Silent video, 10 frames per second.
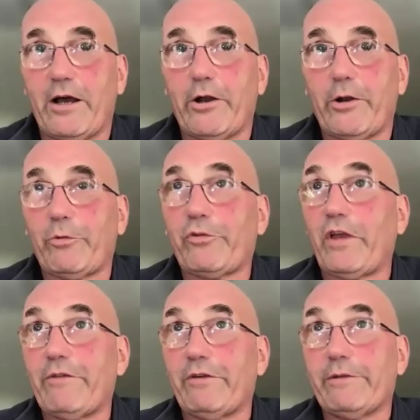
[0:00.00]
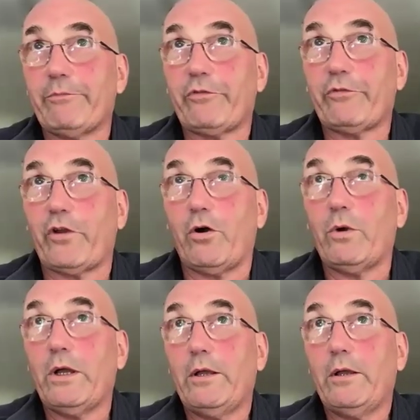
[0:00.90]
100% of it.
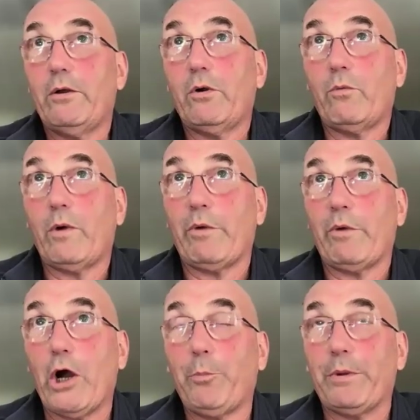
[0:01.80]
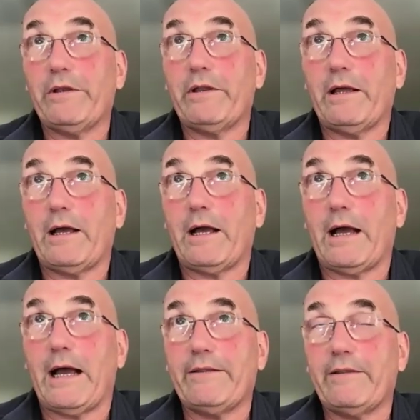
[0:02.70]
So when we opened,
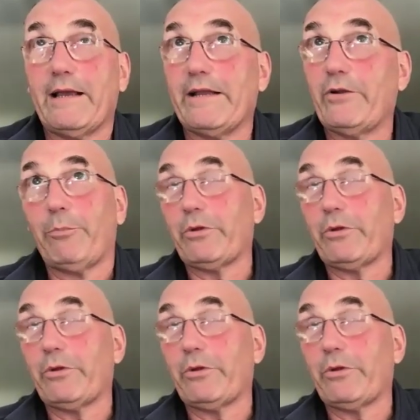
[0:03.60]
I don't